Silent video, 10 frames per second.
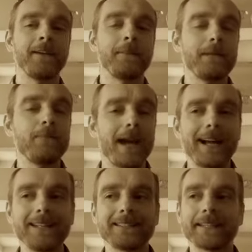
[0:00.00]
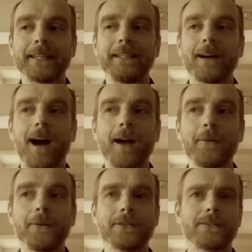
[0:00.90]
But in reality, I
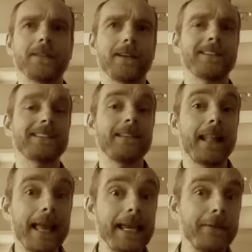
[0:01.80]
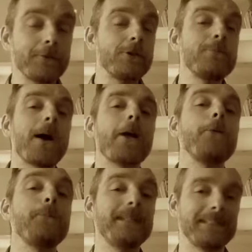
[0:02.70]
was a slave to my
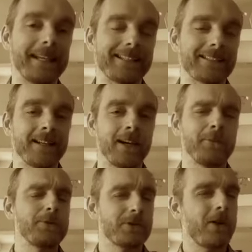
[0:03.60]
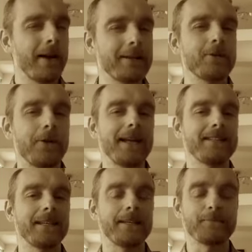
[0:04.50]
own business, which was kind of
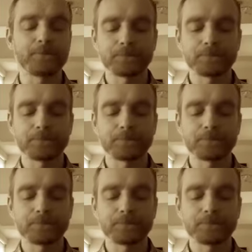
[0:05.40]
crazy.